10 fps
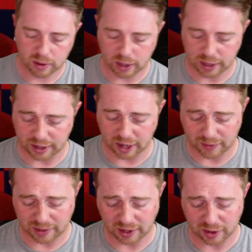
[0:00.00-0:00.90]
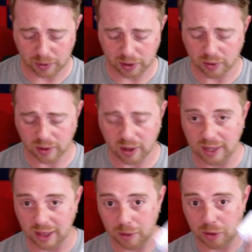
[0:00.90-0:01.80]
And then obviously another one of those like
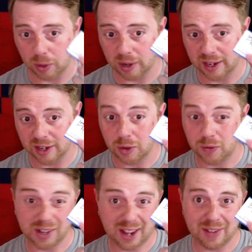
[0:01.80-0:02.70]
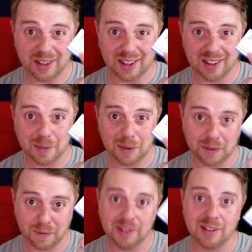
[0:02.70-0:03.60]
limited run tickets, which if you save these things up, you have to
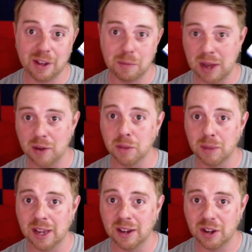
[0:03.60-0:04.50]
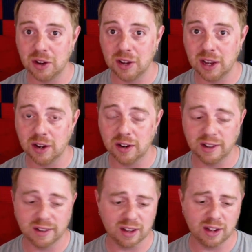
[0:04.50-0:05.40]
physically mail them in, and then you can get
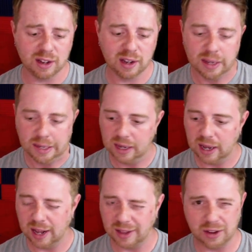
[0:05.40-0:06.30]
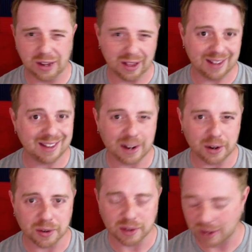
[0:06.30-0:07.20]
goodies like I think you can get like
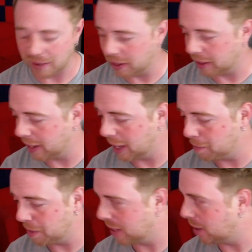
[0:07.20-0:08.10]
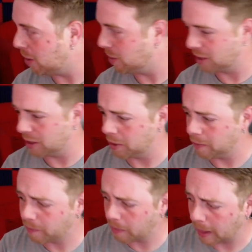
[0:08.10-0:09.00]
stickers and stuff like that. But then also,
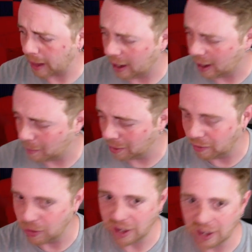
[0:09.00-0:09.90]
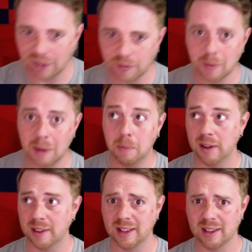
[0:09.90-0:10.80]
I believe if you get enough of them, and
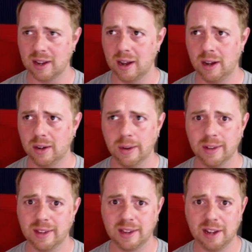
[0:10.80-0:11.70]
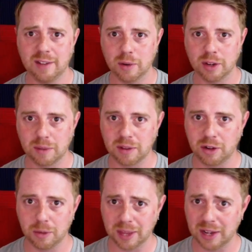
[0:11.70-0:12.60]
Muzz has like 160 of them or something
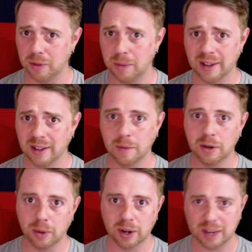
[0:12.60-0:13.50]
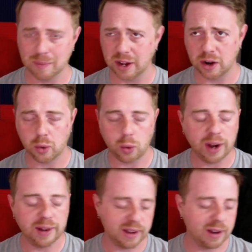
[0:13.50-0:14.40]
stupid. That dude buys limited run games like
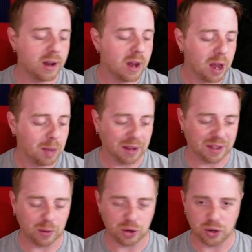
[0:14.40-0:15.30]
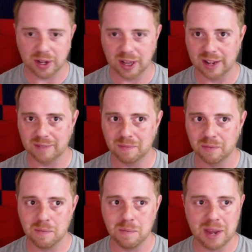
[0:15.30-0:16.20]
crazy. But I think once you get like
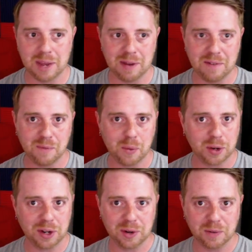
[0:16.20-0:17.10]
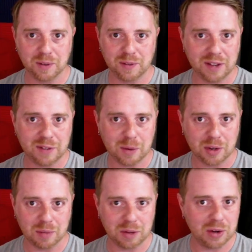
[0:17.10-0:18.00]
maybe 40 or 50 of them or
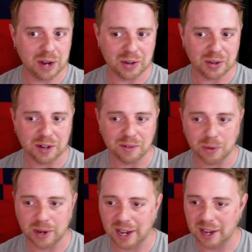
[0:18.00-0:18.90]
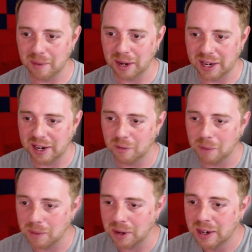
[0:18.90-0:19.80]
something, you can actually get a free game. But I can't
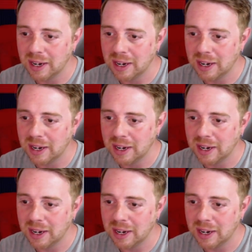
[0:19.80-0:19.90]
remember.